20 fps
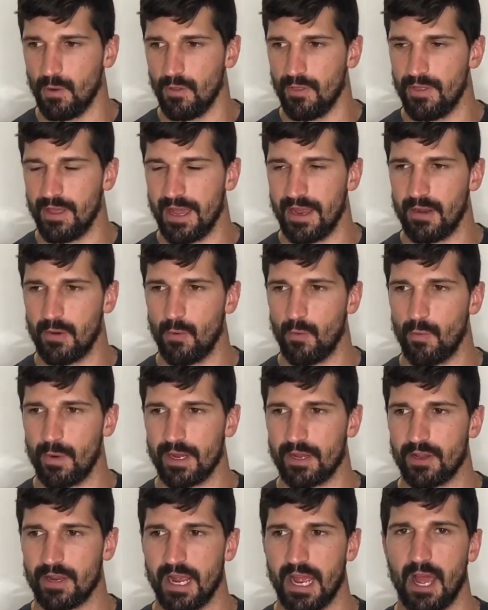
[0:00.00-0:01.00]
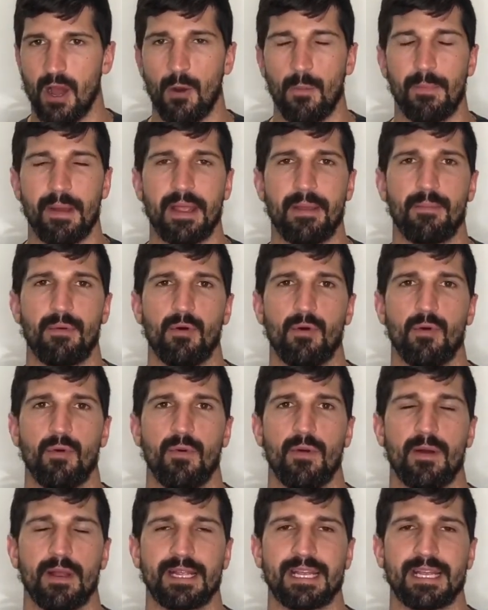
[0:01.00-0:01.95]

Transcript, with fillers: then we got to help people